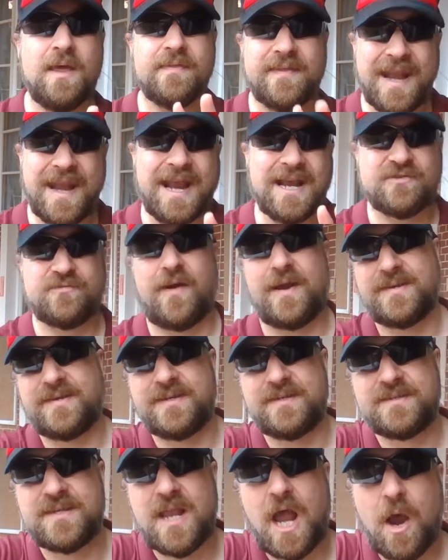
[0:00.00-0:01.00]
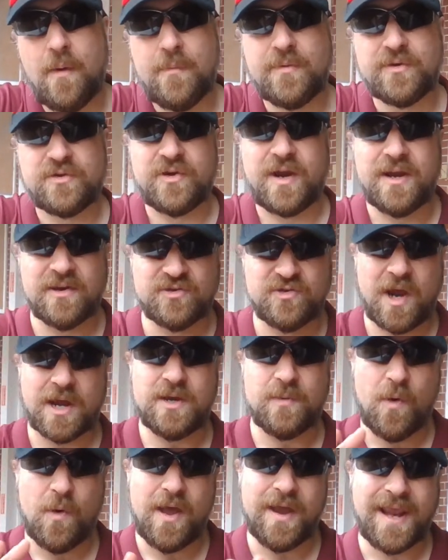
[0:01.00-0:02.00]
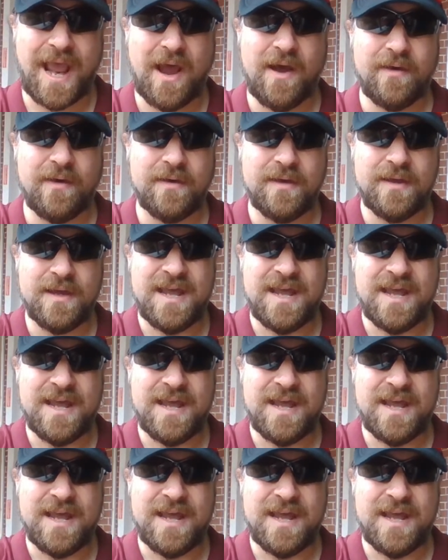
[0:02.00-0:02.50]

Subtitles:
The next writing style we're trying to try to work out